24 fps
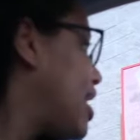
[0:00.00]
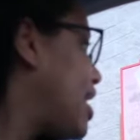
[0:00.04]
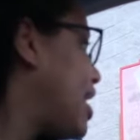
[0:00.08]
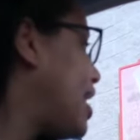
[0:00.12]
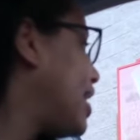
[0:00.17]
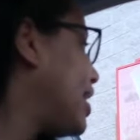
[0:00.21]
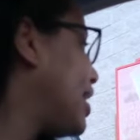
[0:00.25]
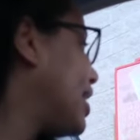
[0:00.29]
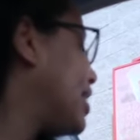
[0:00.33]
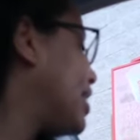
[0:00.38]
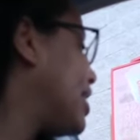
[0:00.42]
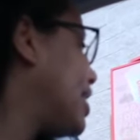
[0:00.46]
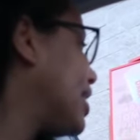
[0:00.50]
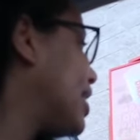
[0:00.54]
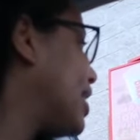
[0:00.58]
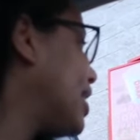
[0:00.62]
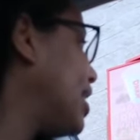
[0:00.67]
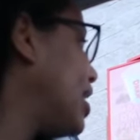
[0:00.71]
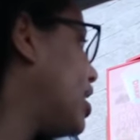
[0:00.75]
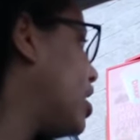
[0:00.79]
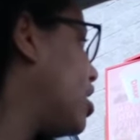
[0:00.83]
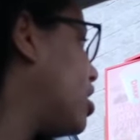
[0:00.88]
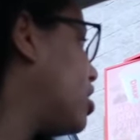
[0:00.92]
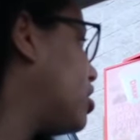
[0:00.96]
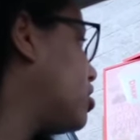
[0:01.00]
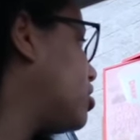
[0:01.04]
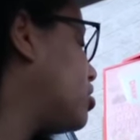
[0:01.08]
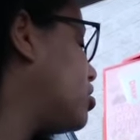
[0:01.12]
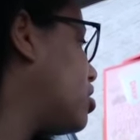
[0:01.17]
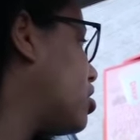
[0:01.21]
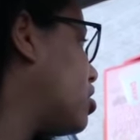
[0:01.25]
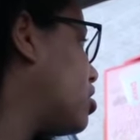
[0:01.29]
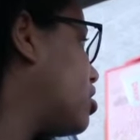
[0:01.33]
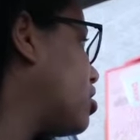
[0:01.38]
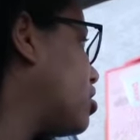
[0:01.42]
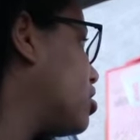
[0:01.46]
Hey, can I get a
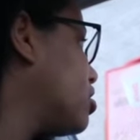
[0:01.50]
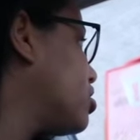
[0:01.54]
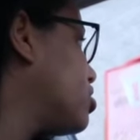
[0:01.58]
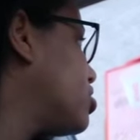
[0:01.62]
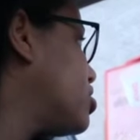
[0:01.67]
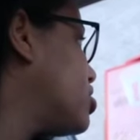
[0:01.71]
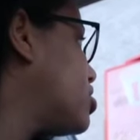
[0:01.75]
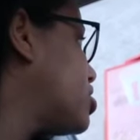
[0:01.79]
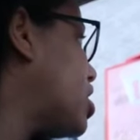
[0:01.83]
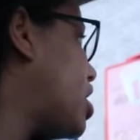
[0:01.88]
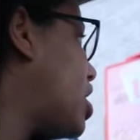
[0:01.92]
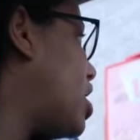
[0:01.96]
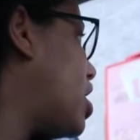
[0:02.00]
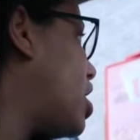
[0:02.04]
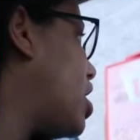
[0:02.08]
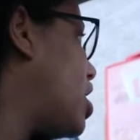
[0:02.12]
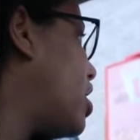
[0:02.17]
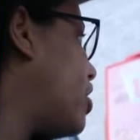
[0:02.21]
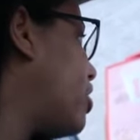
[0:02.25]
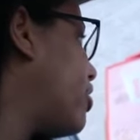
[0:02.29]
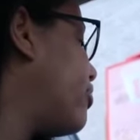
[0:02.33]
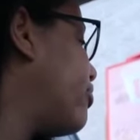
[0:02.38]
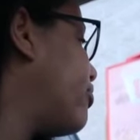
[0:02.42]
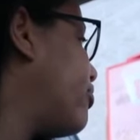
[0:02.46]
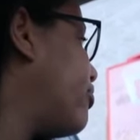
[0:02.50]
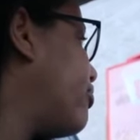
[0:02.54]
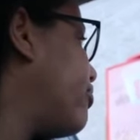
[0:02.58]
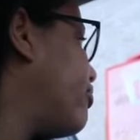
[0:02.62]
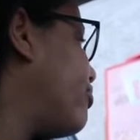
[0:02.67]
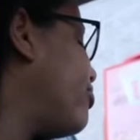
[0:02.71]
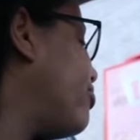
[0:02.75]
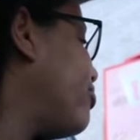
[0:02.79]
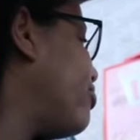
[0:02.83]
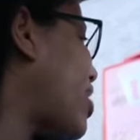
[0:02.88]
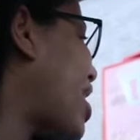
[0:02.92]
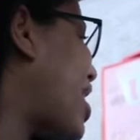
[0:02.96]
large
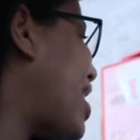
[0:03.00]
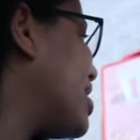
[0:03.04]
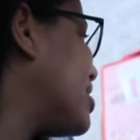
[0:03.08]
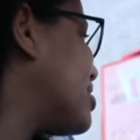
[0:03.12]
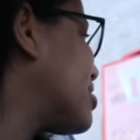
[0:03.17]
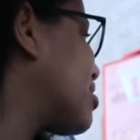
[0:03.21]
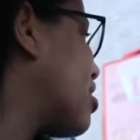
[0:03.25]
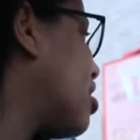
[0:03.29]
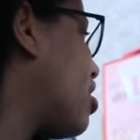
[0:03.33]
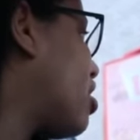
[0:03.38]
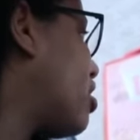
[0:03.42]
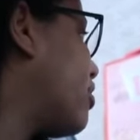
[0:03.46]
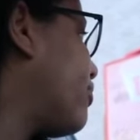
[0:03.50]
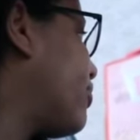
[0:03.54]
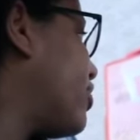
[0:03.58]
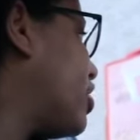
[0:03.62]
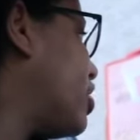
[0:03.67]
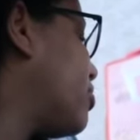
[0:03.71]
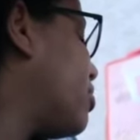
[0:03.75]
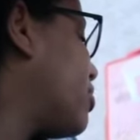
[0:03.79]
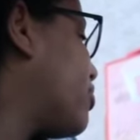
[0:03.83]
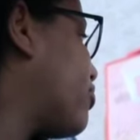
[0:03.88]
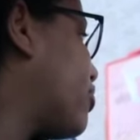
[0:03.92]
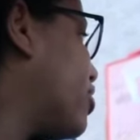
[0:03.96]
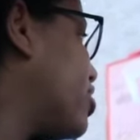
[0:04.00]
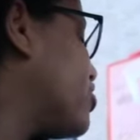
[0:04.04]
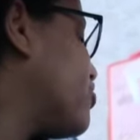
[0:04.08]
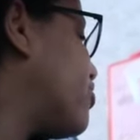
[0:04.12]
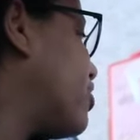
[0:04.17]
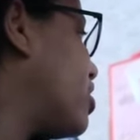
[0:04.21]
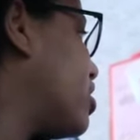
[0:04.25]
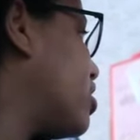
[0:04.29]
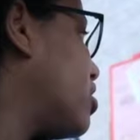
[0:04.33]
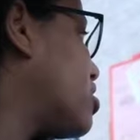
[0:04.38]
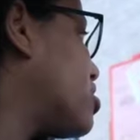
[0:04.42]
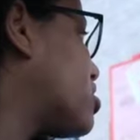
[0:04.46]
iced coffee with French
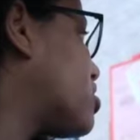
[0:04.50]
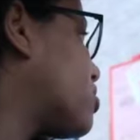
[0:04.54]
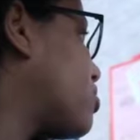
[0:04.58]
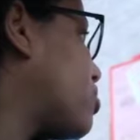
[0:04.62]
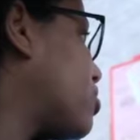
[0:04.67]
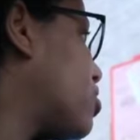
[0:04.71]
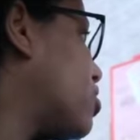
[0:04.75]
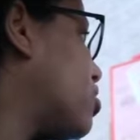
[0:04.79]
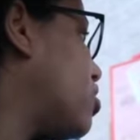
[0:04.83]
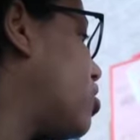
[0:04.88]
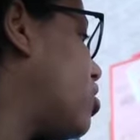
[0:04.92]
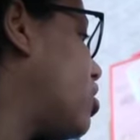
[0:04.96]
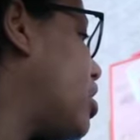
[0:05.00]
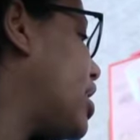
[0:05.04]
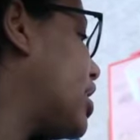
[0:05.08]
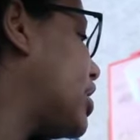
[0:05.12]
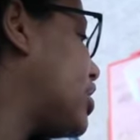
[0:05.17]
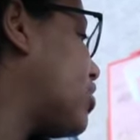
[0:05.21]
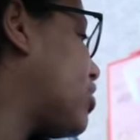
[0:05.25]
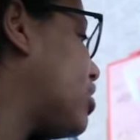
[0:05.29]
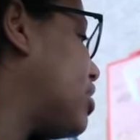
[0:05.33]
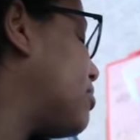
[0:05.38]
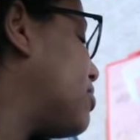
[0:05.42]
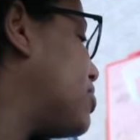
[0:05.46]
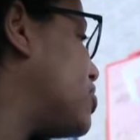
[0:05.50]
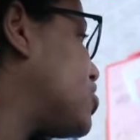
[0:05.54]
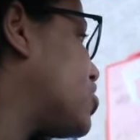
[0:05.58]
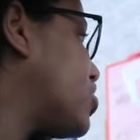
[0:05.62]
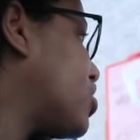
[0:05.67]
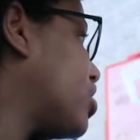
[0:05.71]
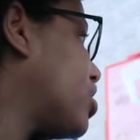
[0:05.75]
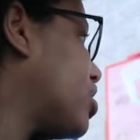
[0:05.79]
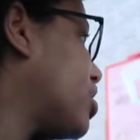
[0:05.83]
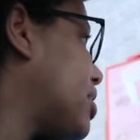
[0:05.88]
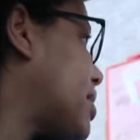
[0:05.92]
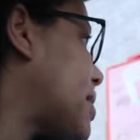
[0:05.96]
vanilla swirl and cream and
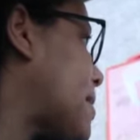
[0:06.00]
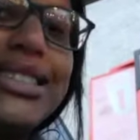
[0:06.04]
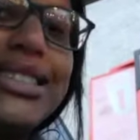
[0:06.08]
sugar?